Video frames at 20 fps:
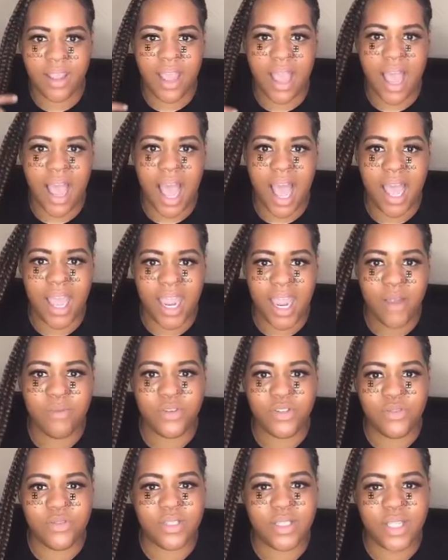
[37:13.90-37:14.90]
I hear what
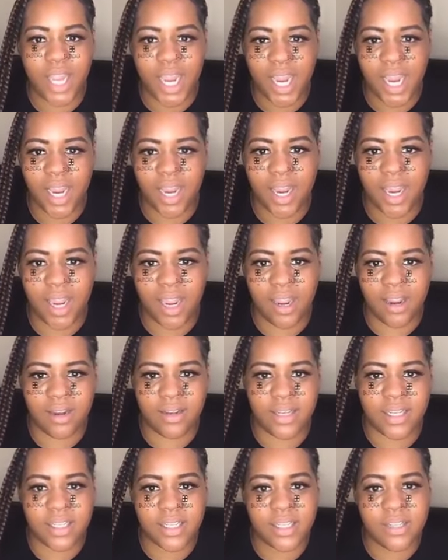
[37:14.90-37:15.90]
you're saying, and
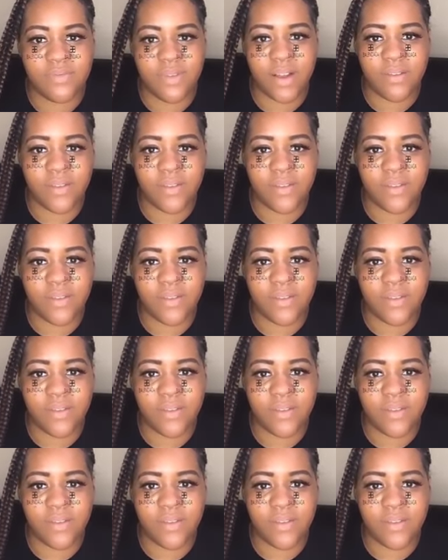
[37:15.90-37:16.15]
this is very good